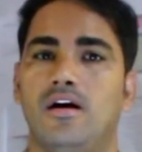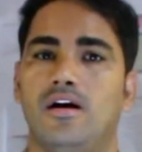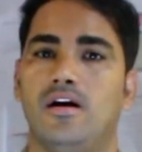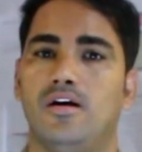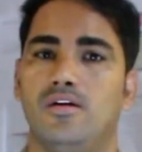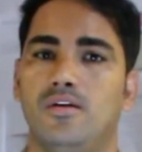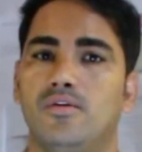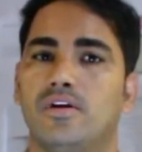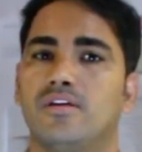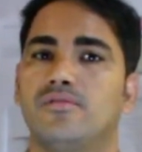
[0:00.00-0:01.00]

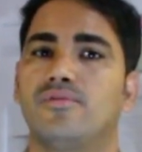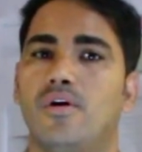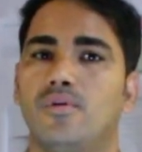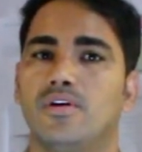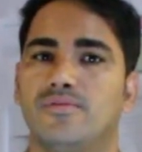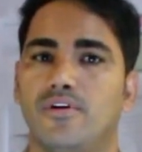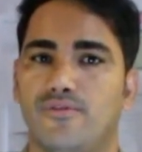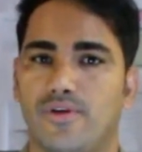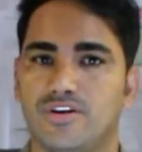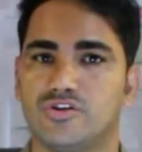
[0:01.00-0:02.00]
looking forward for
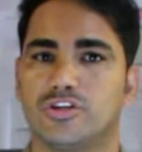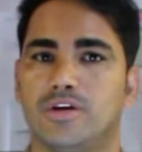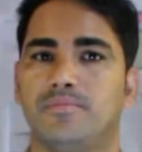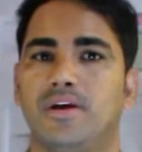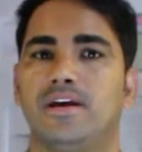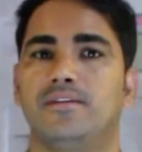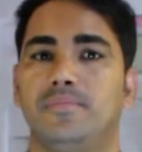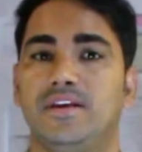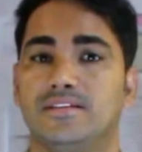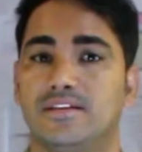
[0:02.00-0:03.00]
friendship,
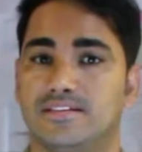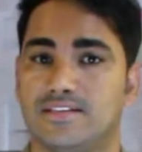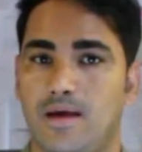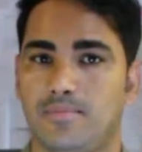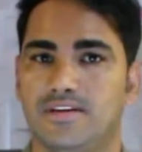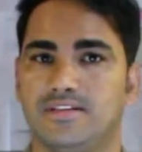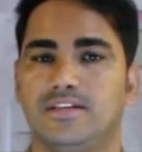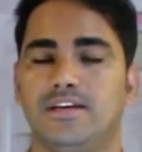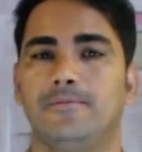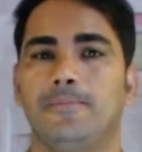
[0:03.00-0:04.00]
peace and
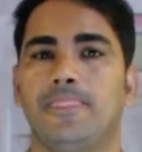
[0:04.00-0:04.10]
stability.